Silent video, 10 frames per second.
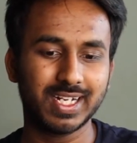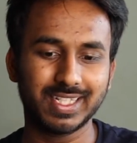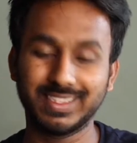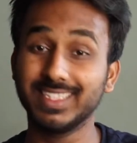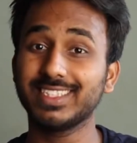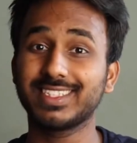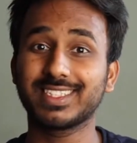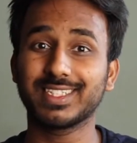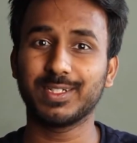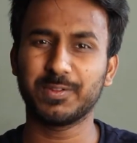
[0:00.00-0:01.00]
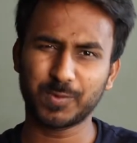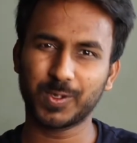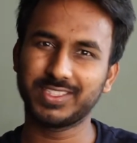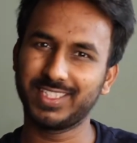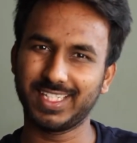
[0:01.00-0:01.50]
this
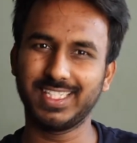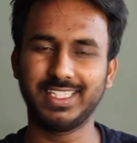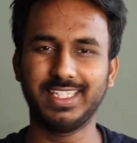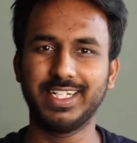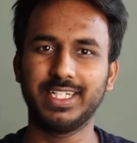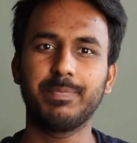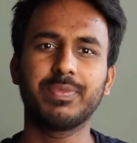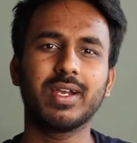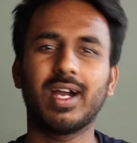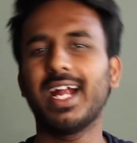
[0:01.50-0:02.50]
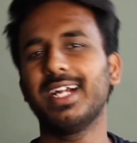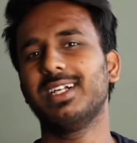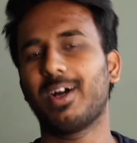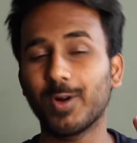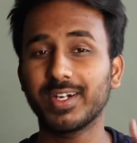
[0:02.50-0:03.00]
was really needed.
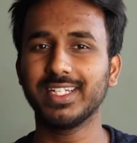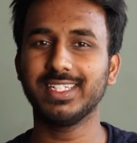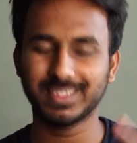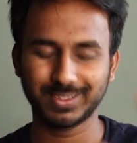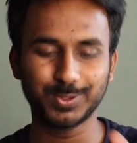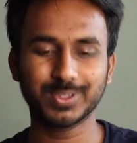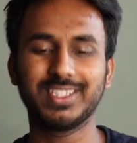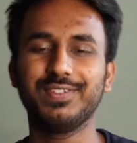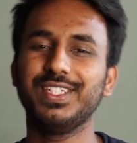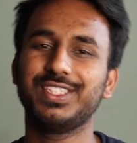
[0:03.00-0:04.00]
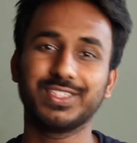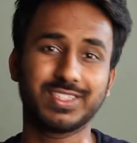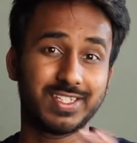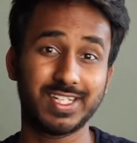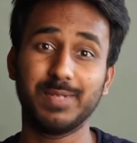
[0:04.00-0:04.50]
And already those three features
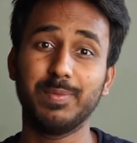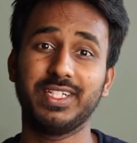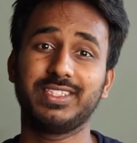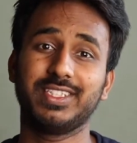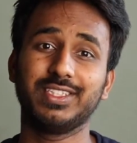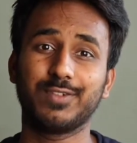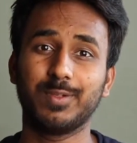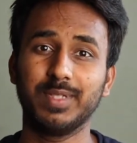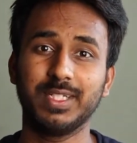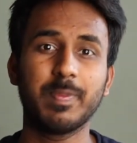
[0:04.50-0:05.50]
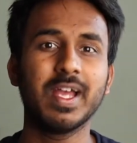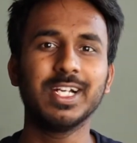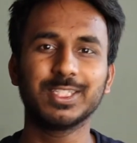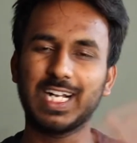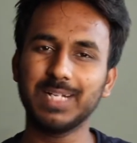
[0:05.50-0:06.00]
really made sense for me.
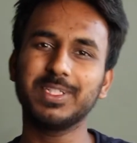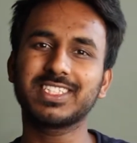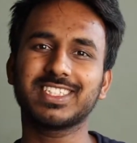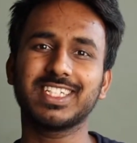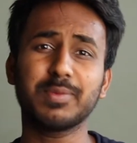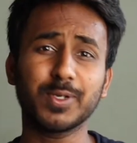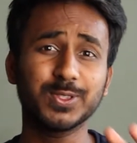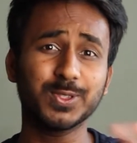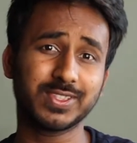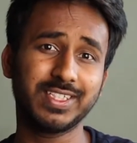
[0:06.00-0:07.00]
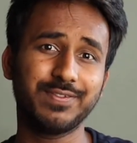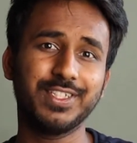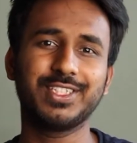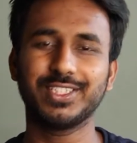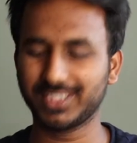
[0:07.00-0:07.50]
So I'll be discussing about those three
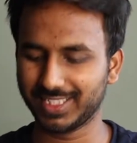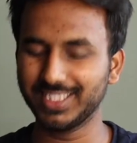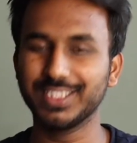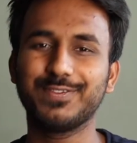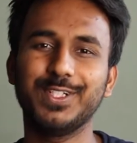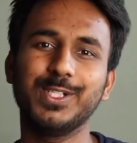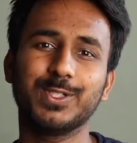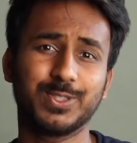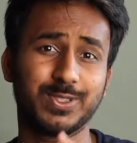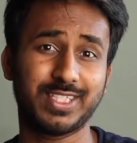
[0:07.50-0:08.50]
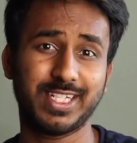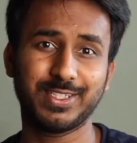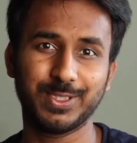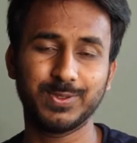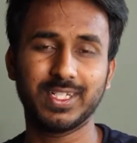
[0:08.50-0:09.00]
features in this video. So stay
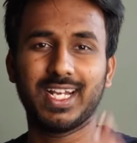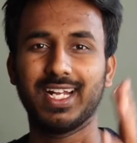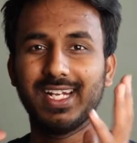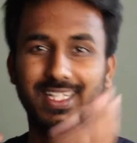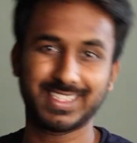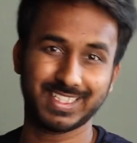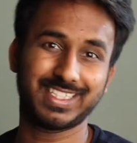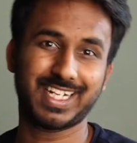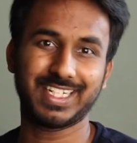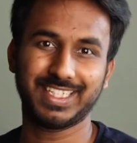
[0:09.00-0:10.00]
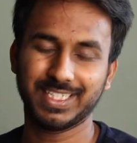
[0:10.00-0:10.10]
tuned and let's get started.